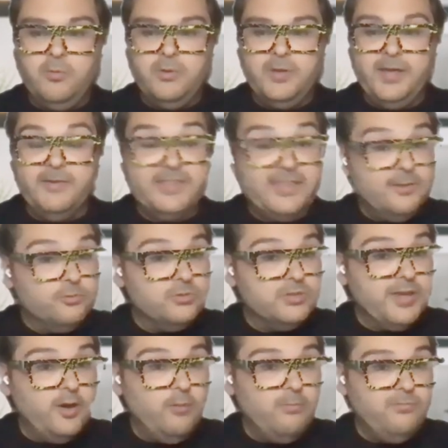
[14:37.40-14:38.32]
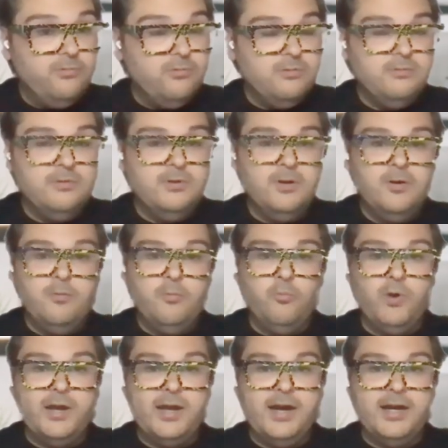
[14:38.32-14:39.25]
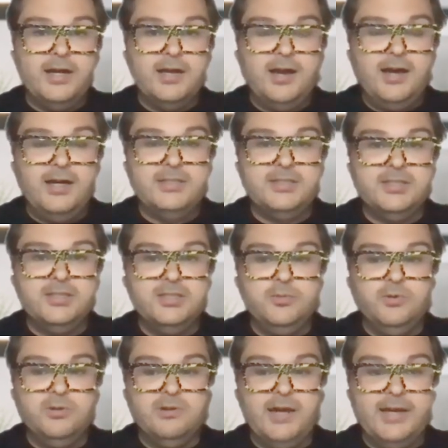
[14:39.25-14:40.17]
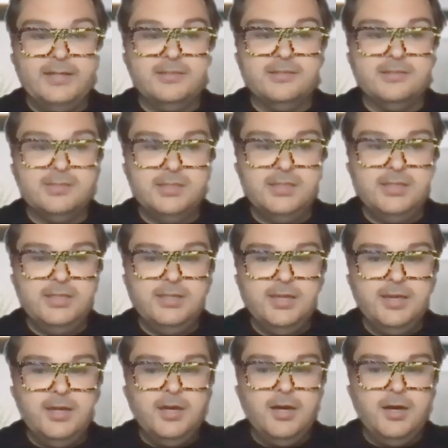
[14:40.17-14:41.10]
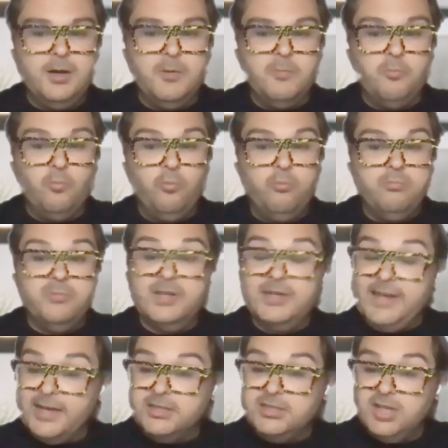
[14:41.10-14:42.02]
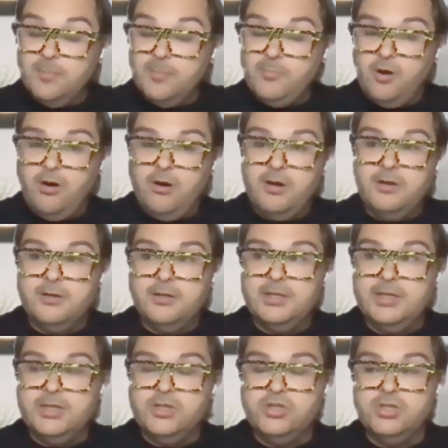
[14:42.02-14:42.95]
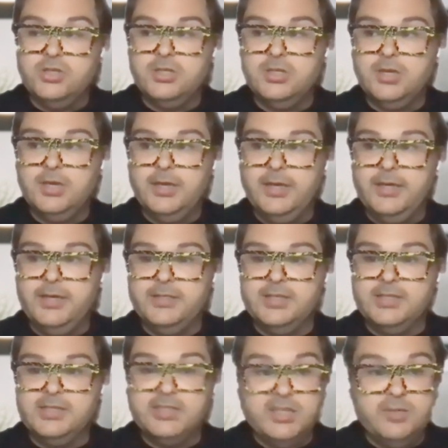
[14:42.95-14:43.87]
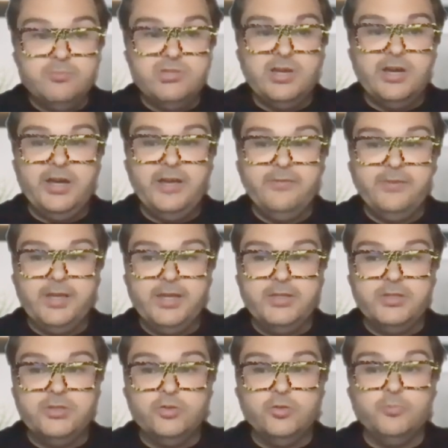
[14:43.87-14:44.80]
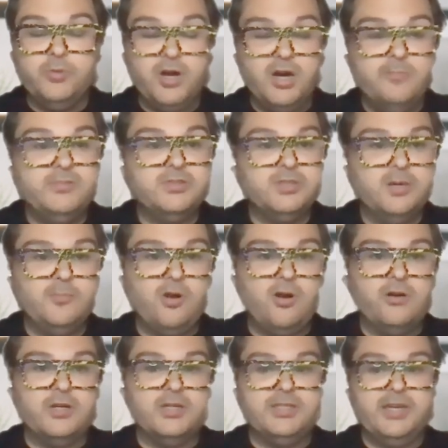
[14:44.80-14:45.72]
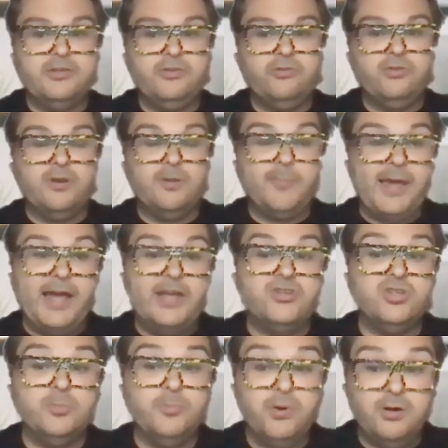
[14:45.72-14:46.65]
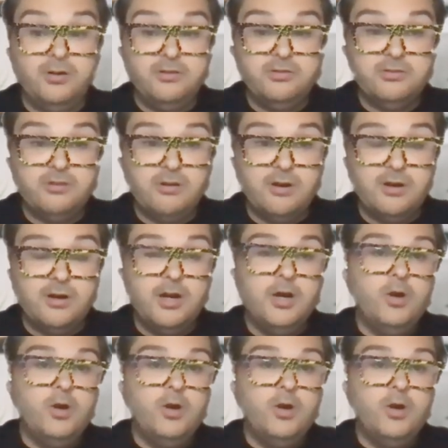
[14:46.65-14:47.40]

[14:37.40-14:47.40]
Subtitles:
if this was helpful, what kind of content you would like to see. The next up on the agenda is a deep dive into pub sub architectures and Apache Pulsar,